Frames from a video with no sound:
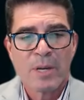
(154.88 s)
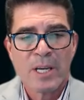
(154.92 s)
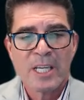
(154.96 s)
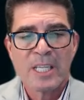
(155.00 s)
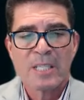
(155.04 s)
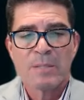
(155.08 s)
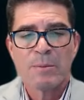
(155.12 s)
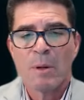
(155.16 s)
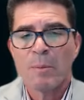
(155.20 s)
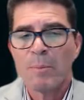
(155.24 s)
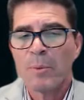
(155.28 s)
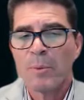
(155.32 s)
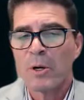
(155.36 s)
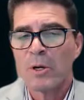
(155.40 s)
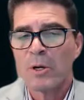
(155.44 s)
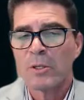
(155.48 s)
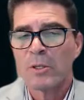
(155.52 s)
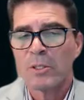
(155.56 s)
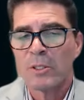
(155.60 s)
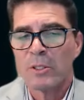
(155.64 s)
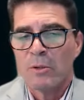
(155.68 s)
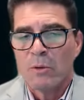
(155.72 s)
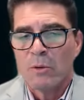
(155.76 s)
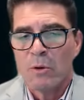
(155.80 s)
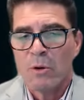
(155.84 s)
reasonable
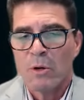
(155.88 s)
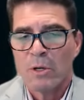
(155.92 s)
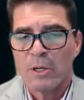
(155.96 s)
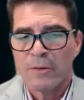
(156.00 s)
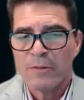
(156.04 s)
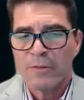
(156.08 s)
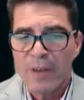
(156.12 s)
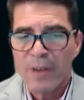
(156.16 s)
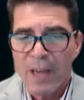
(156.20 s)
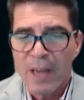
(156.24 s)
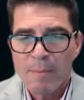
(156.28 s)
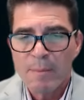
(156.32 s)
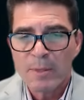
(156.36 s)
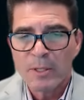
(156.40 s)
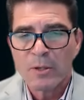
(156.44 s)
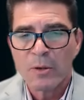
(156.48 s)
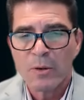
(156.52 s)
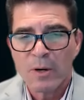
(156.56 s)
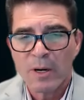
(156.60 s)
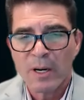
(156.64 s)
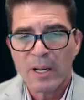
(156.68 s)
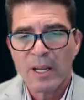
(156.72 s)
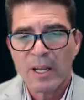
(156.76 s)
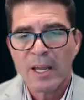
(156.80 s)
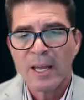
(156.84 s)
person or
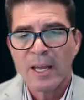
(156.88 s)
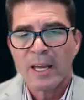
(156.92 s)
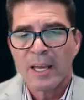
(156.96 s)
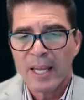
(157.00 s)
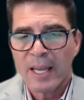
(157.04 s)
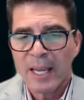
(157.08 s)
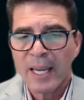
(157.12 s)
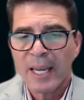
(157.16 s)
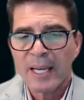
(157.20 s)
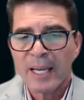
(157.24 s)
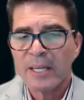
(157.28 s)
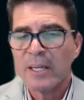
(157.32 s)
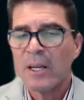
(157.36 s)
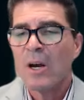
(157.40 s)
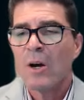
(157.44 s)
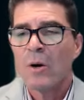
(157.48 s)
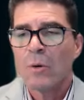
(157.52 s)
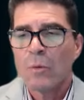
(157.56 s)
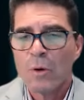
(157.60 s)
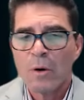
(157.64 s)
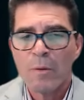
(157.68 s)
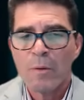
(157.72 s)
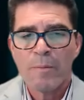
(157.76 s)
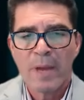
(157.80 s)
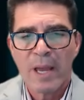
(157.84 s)
defamatory, and
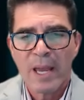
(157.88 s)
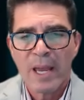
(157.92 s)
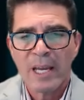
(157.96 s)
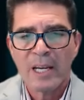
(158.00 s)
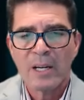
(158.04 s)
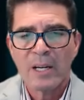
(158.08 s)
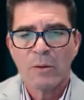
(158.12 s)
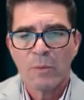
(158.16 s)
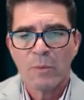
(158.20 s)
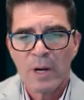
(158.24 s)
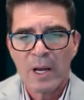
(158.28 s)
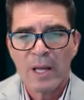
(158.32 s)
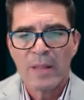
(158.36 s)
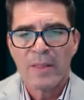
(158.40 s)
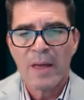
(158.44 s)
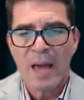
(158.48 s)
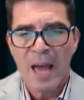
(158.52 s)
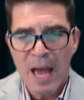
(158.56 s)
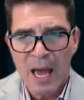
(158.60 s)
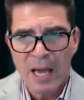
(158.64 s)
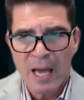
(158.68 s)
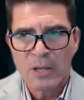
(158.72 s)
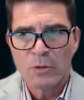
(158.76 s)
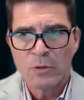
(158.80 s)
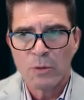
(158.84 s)
were made with
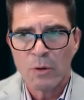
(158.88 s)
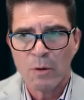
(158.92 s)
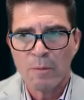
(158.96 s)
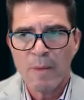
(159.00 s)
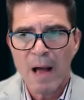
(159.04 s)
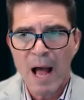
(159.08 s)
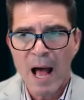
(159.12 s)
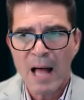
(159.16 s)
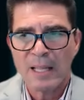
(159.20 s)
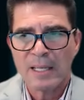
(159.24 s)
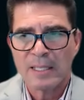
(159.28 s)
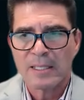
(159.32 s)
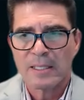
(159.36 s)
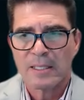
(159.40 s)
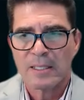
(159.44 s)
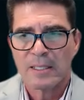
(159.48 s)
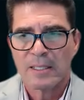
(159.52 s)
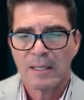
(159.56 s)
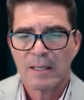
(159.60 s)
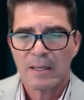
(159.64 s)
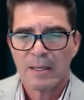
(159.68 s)
actual malice.